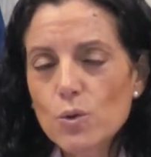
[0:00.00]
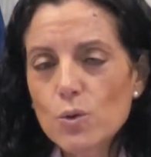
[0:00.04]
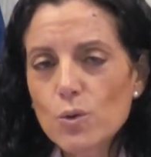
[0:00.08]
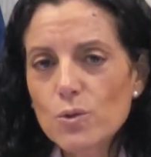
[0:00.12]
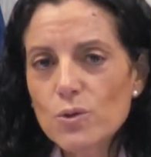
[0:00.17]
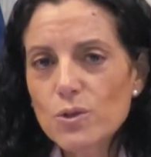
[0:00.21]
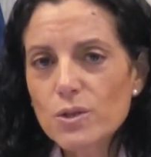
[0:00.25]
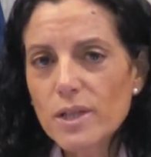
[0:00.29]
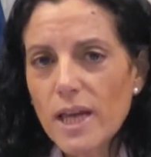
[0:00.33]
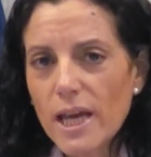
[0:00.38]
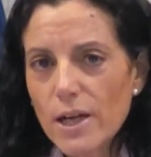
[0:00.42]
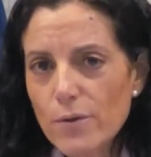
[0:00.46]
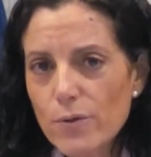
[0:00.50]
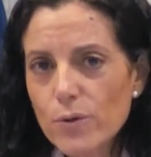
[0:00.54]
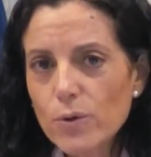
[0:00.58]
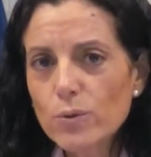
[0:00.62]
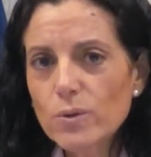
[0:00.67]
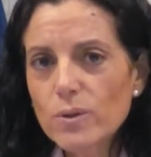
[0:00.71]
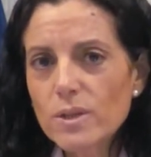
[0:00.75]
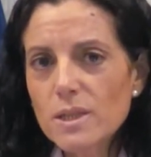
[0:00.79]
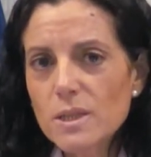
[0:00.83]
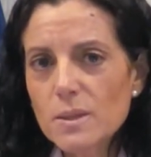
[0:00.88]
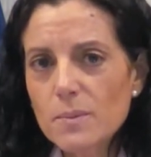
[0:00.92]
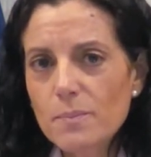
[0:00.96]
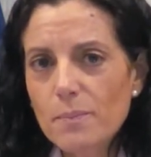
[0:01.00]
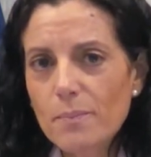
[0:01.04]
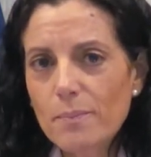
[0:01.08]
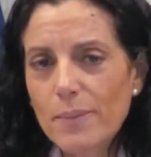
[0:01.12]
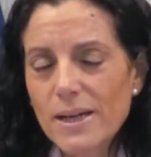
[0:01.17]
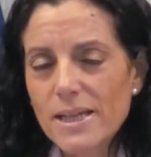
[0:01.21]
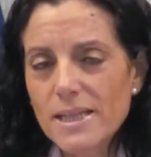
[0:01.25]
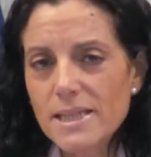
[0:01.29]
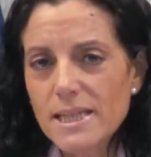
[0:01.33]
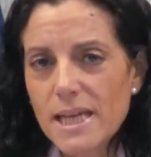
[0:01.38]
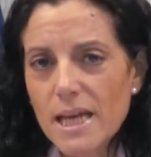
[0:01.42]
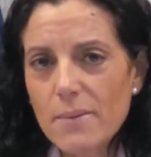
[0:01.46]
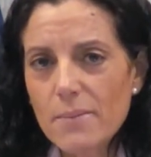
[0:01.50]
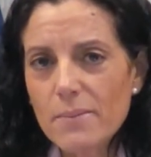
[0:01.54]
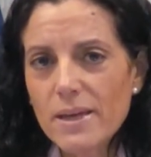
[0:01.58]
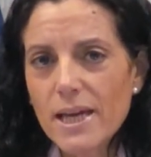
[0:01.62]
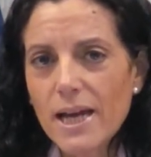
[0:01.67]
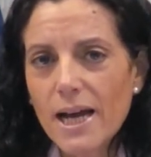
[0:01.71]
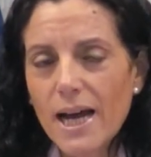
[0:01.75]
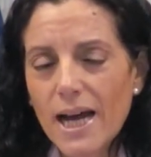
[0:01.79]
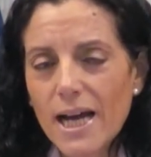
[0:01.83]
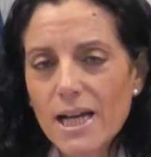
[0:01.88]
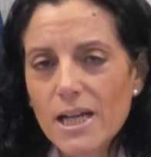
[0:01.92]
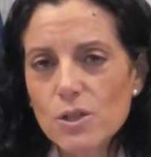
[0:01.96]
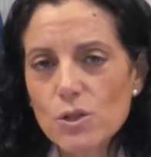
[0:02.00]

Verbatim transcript: to sail through this pandemic